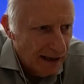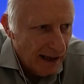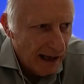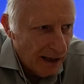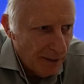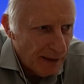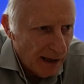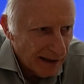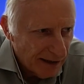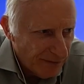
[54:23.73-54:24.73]
uh, a bit
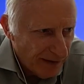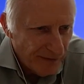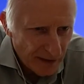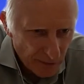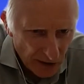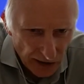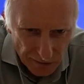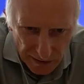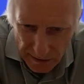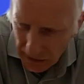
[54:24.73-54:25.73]
like if, if anybody,
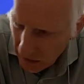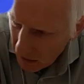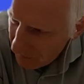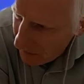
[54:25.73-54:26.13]
I don't know if